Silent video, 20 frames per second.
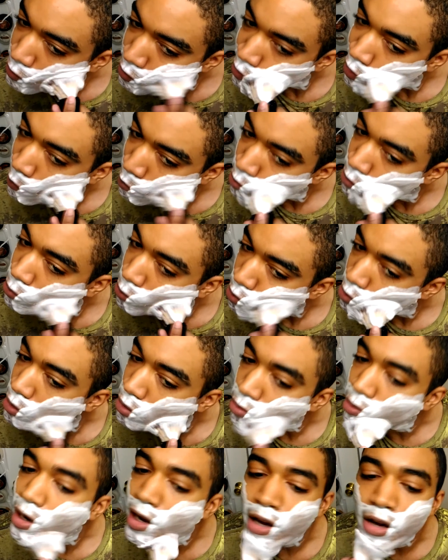and it kept on rolling
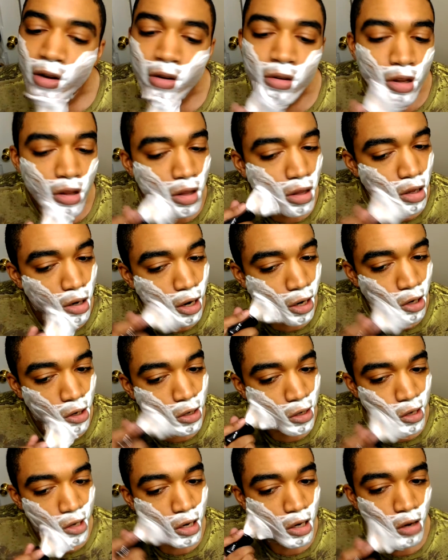around, and then I
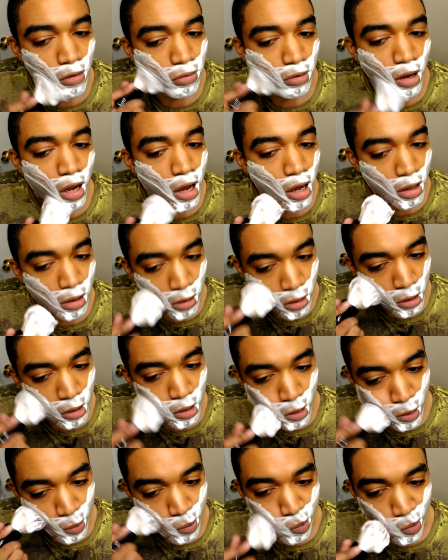couldn't get enough
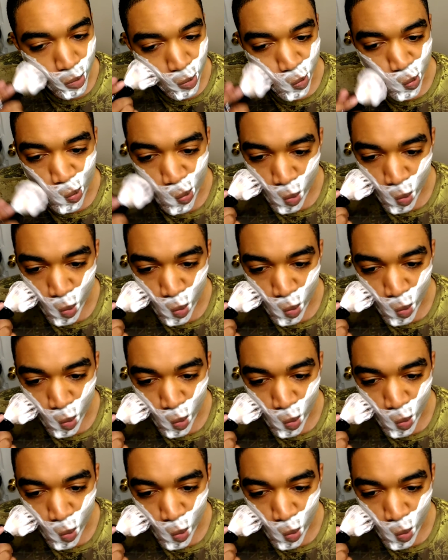lather. And